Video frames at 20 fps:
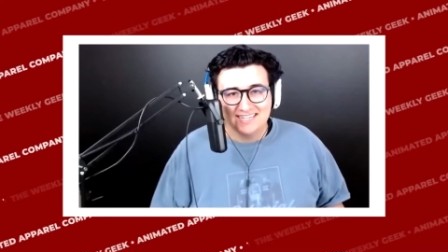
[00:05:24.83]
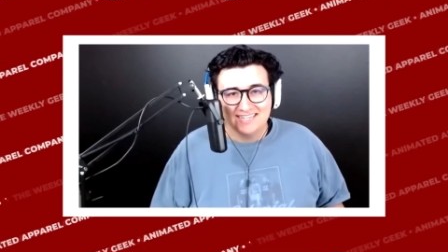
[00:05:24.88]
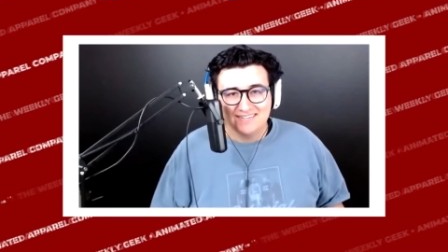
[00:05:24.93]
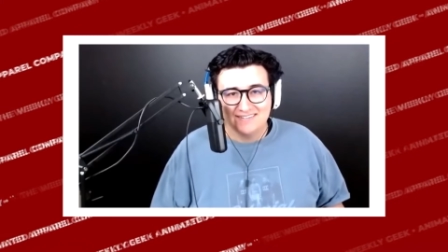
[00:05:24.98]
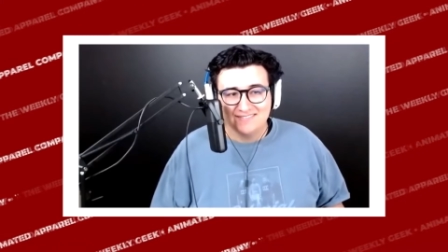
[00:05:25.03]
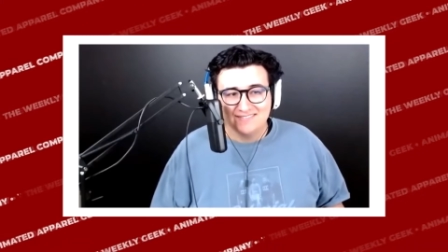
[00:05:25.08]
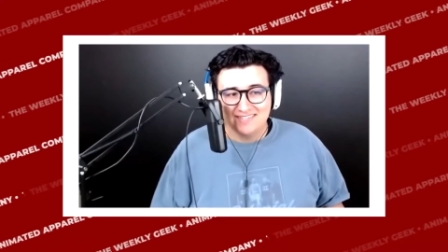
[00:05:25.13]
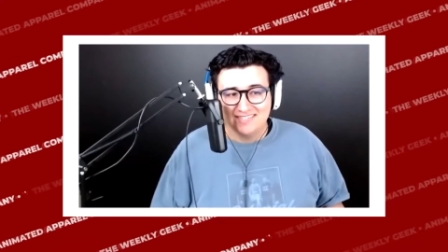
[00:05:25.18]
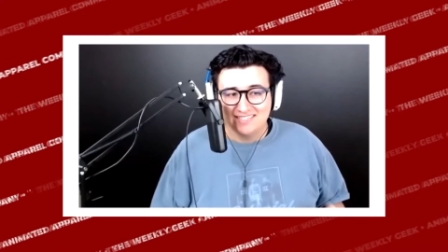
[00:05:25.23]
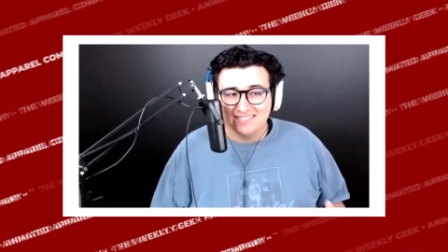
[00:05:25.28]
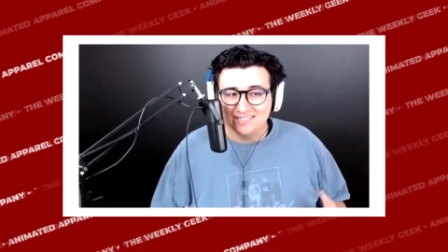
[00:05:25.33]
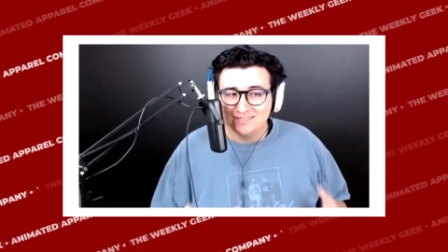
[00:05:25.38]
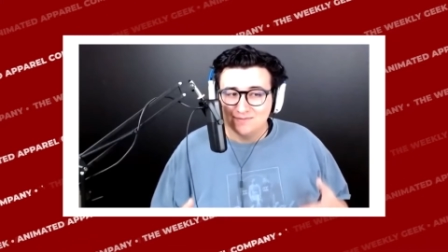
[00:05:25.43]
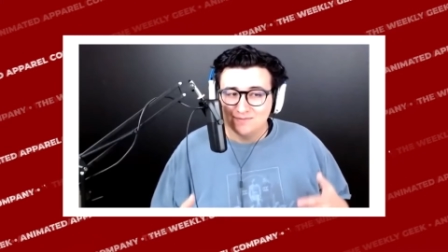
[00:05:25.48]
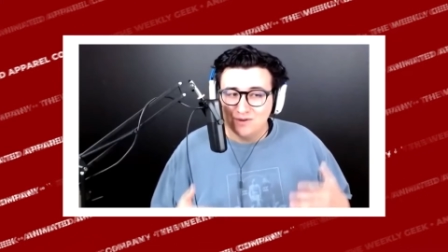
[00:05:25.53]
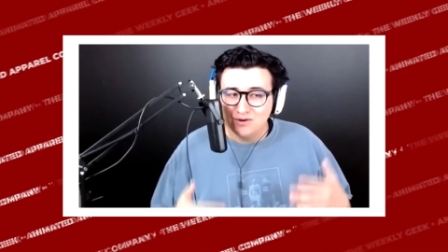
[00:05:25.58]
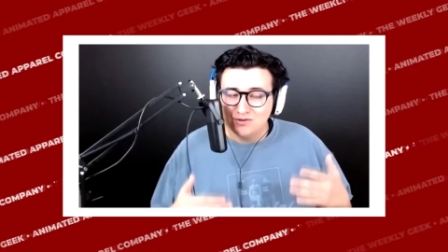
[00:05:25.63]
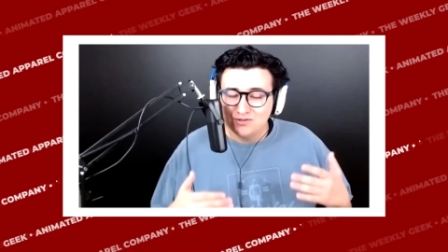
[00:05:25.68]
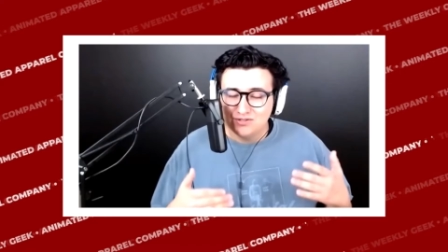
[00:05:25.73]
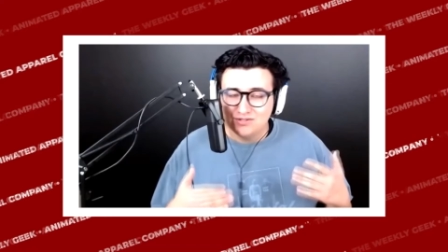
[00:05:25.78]
and he does
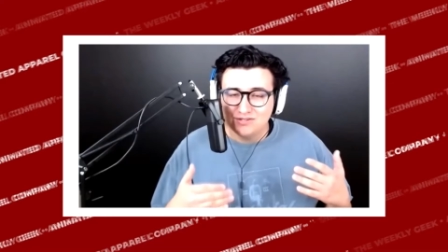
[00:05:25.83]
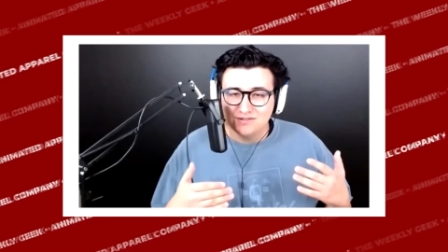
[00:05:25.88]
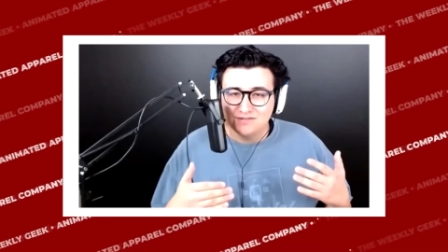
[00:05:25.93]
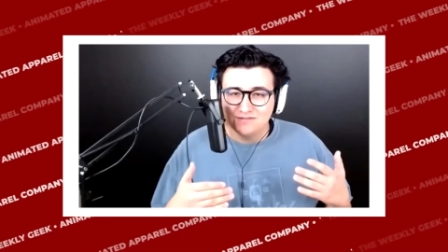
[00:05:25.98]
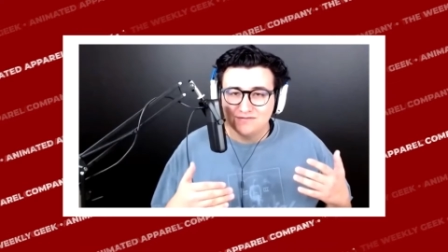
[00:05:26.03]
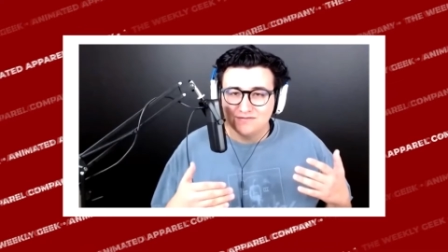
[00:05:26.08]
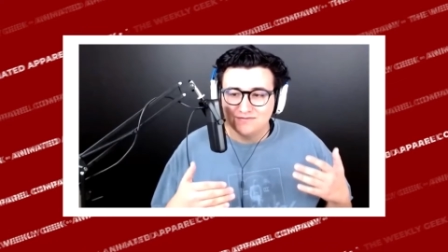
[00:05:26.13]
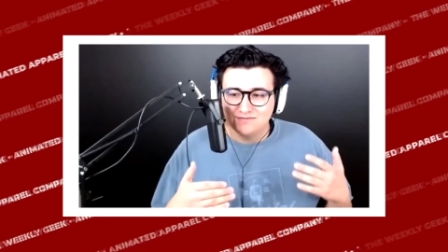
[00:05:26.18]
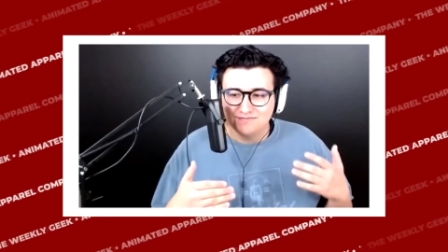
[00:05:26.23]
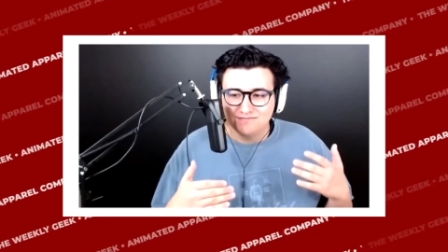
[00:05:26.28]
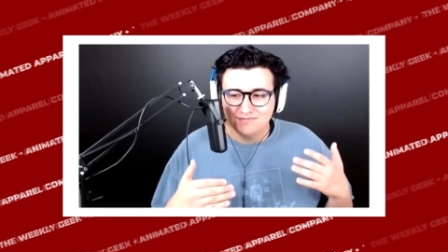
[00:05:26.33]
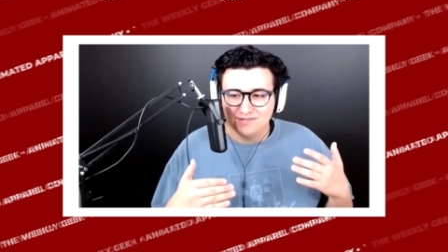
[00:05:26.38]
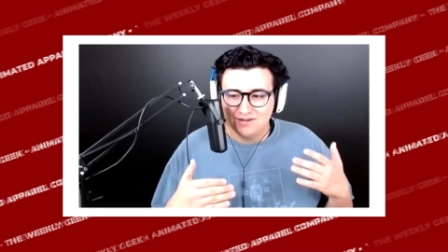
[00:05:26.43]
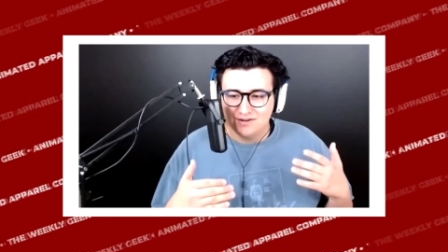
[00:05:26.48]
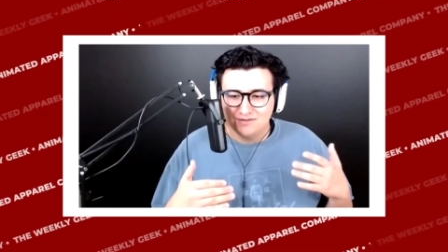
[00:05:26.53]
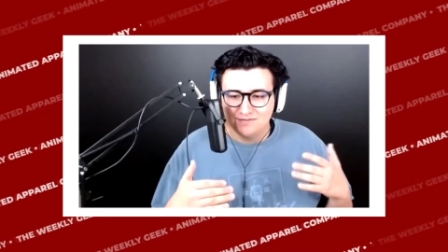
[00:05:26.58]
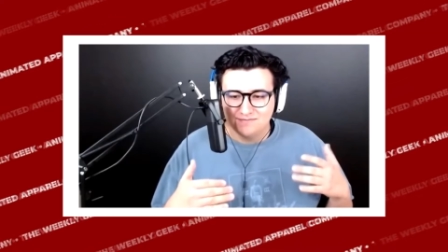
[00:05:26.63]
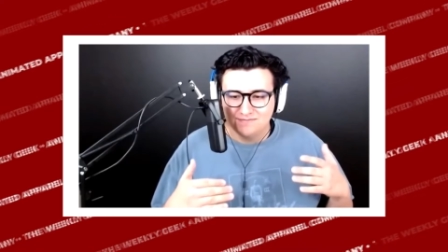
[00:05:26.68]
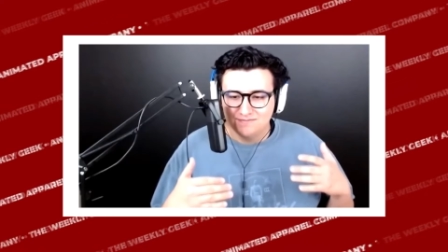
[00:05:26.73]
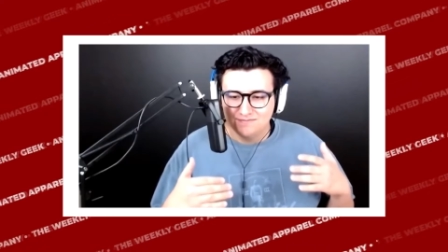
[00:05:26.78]
most of,
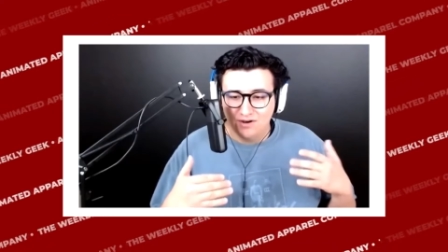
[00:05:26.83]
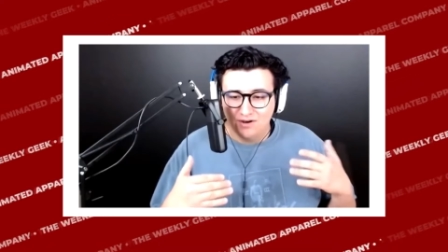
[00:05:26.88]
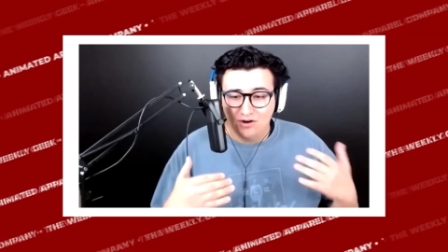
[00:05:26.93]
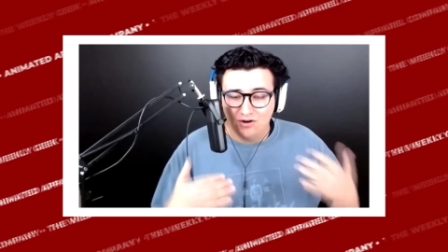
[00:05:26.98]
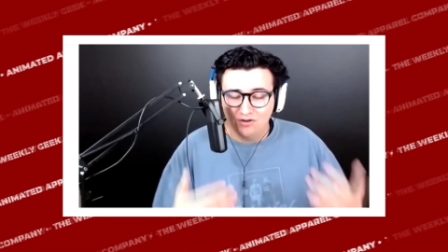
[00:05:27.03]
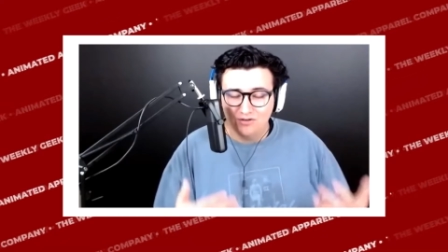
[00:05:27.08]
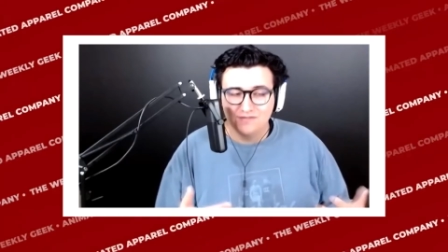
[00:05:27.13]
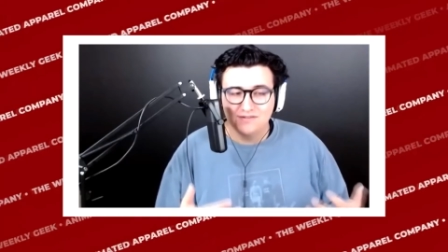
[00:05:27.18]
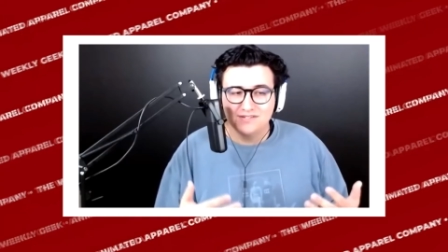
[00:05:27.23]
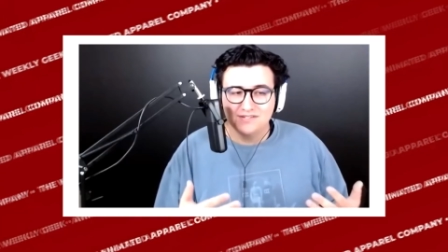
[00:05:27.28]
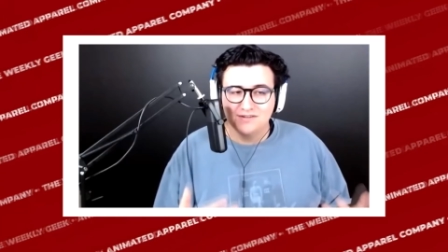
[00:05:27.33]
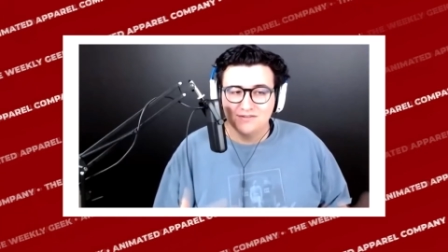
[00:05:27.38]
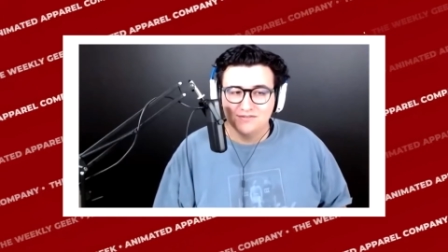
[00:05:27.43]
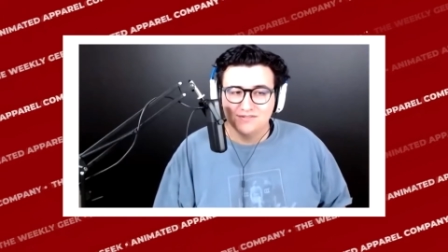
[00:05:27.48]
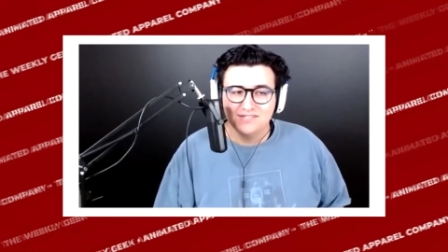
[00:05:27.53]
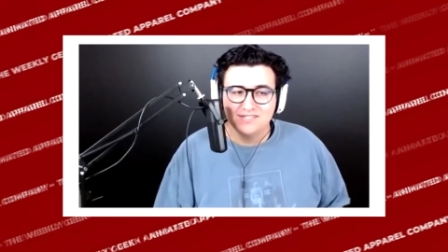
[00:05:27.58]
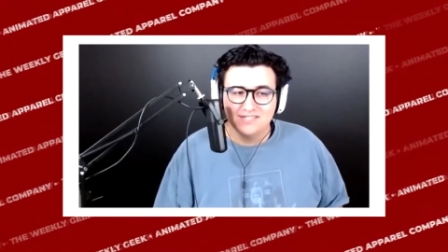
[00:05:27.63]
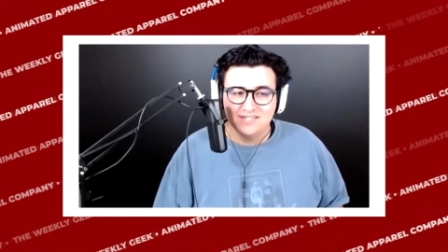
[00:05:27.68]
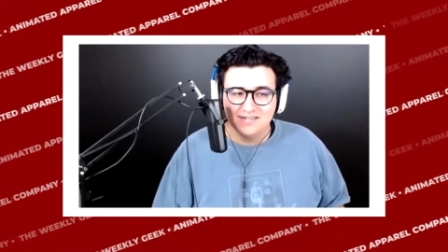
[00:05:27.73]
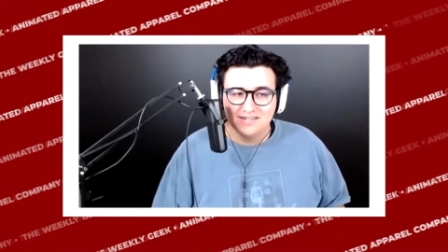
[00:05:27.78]
all of his own
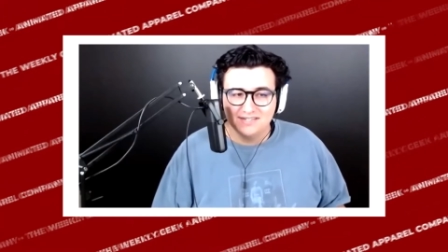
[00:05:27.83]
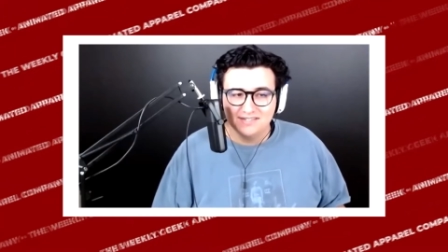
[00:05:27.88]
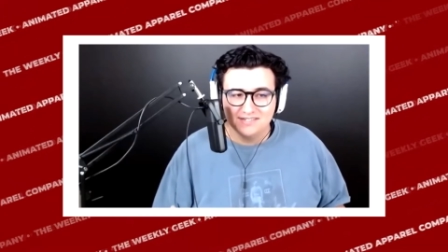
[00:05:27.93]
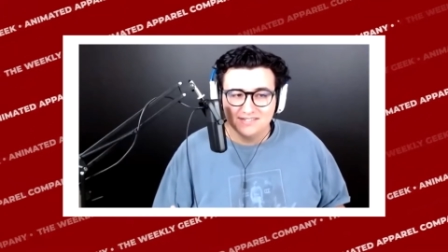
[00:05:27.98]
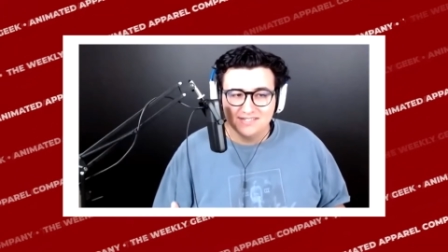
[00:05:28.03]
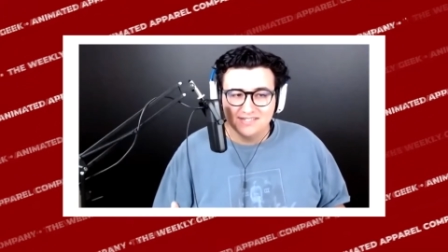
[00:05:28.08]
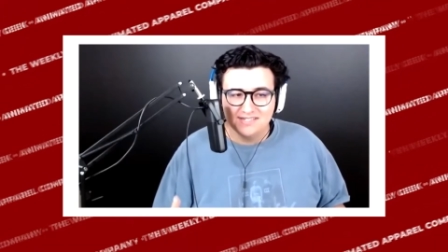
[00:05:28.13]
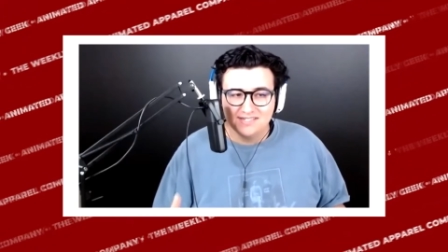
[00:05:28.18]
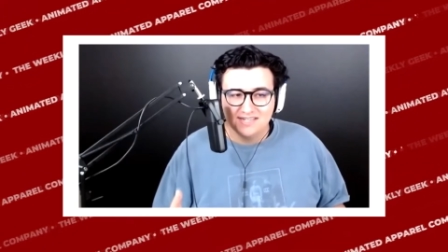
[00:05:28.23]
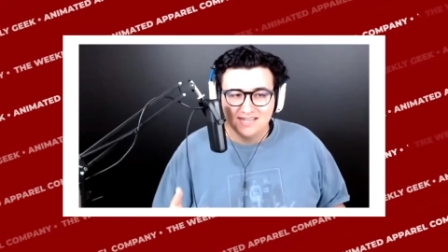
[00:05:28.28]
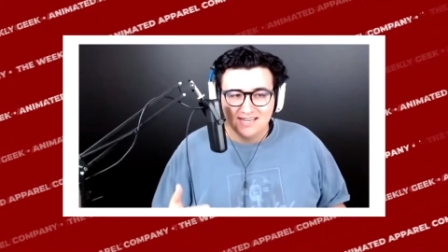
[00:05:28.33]
stunts.